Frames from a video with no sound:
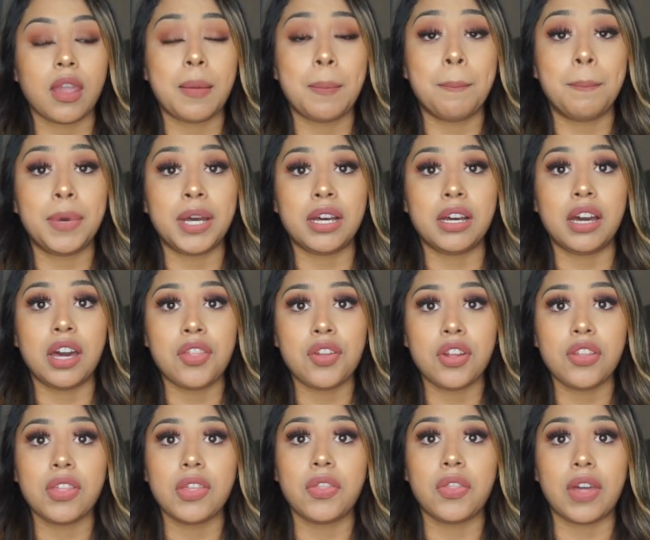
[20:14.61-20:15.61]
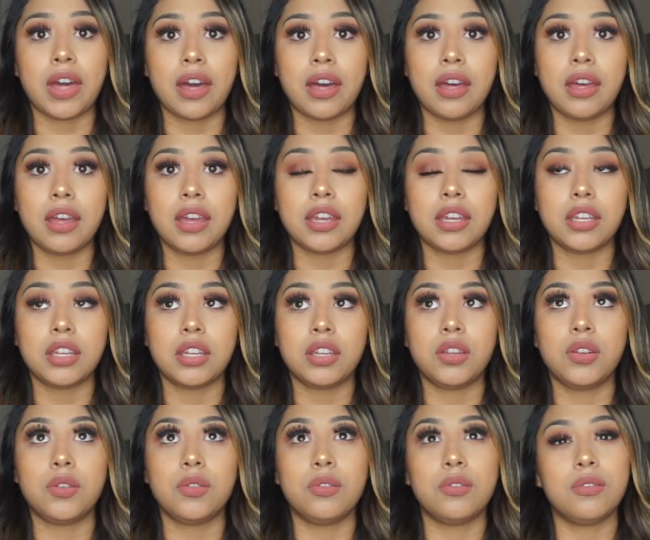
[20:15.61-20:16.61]
But other than that,
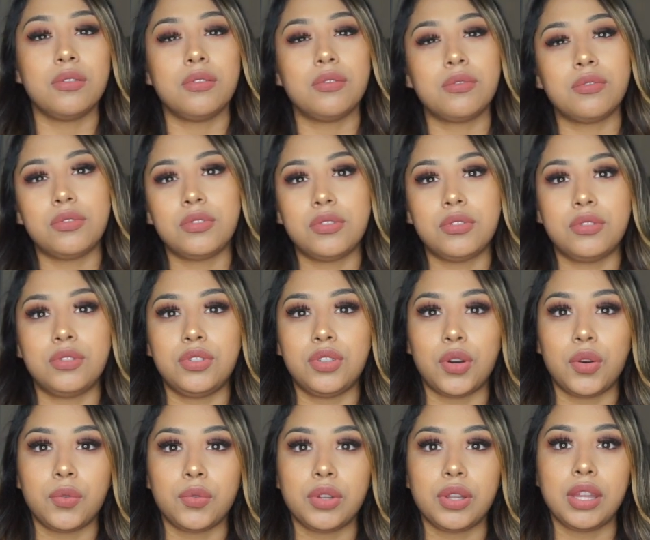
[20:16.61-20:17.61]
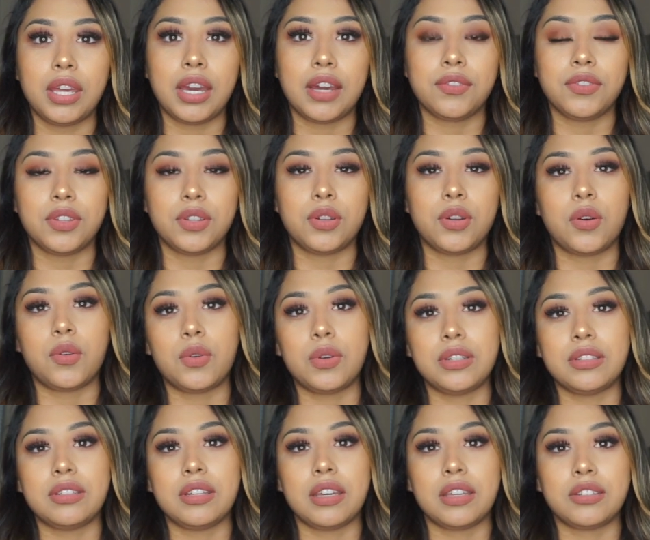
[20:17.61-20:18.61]
you don't really have to go
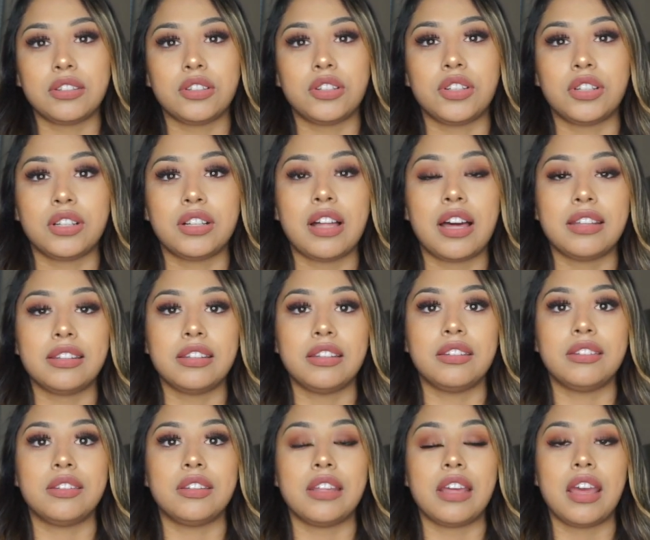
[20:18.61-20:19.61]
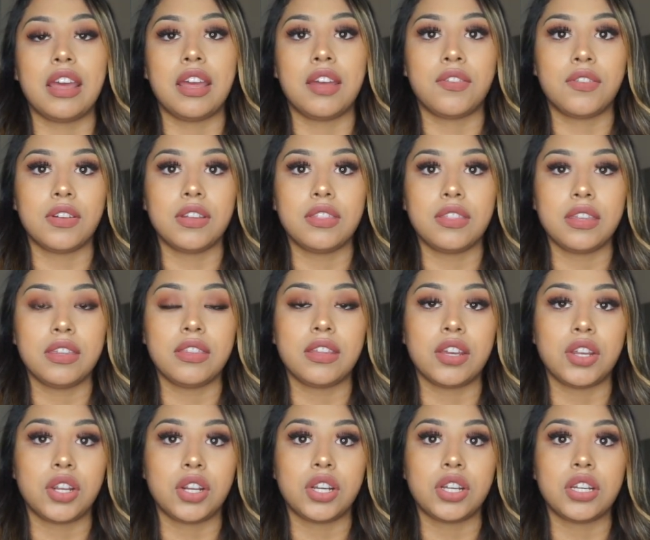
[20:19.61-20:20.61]
and take certain classes. Everything that
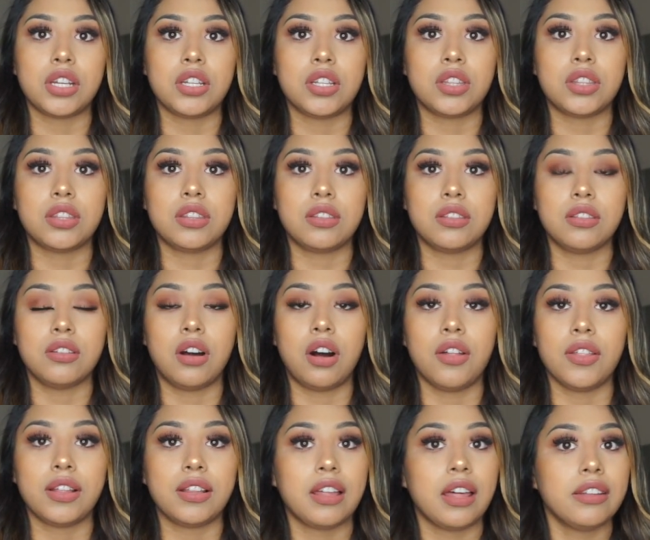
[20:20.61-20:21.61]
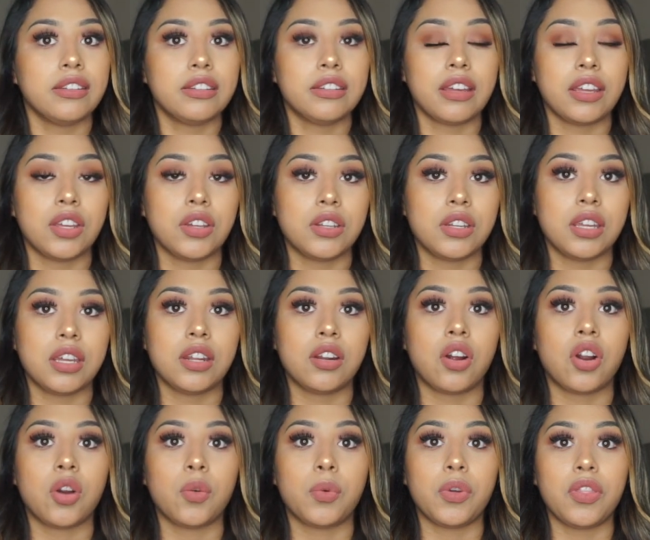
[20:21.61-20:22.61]
you're gonna, all the classes that you need
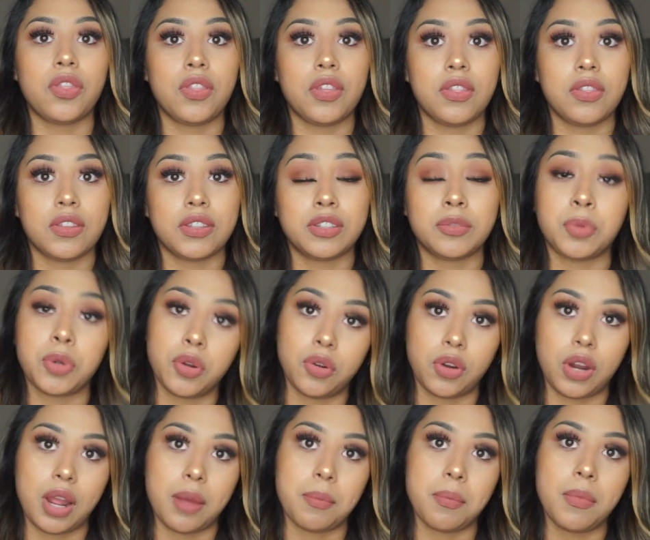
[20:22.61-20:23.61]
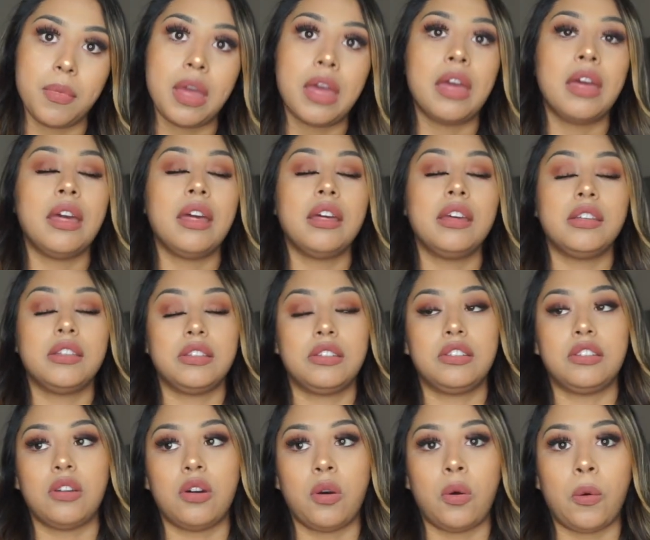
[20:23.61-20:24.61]
are within this program.
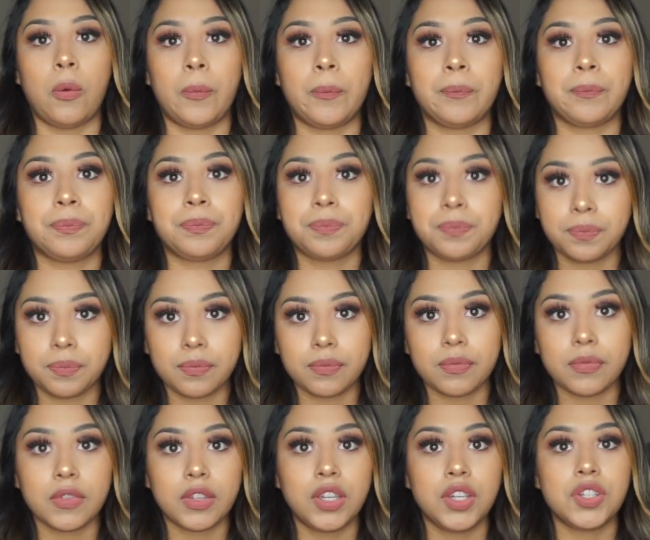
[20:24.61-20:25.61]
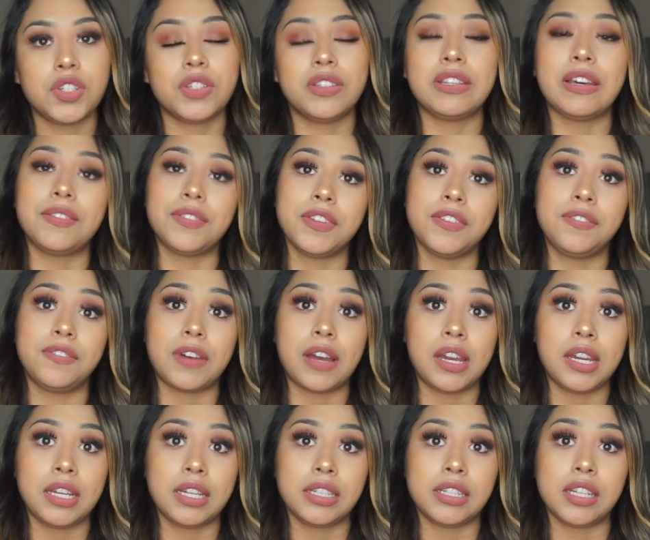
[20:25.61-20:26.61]
So you just have to
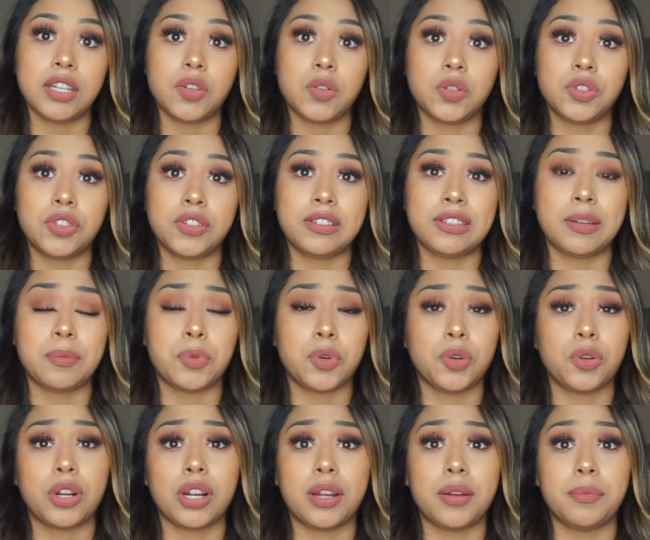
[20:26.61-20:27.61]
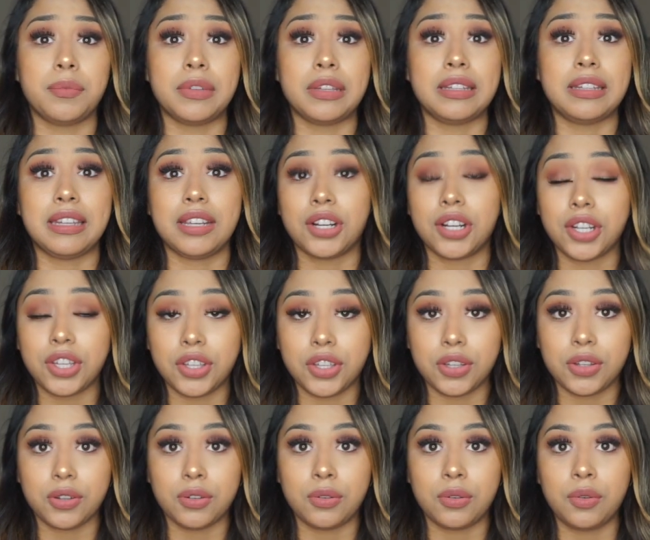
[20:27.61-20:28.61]
find an ultrasound program near
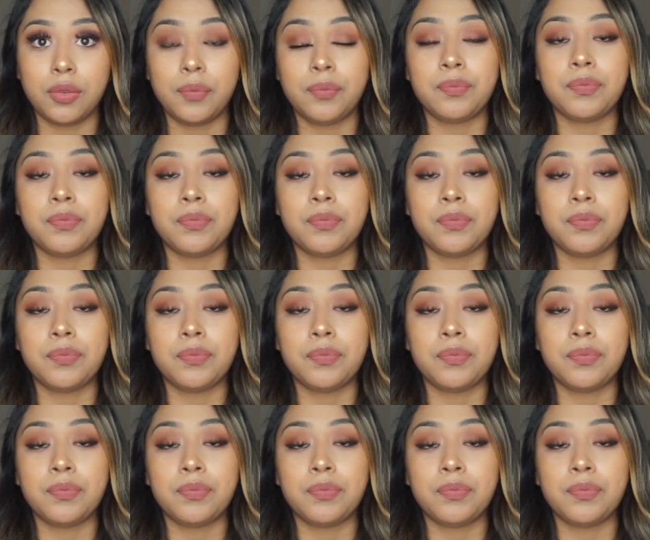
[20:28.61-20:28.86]
you.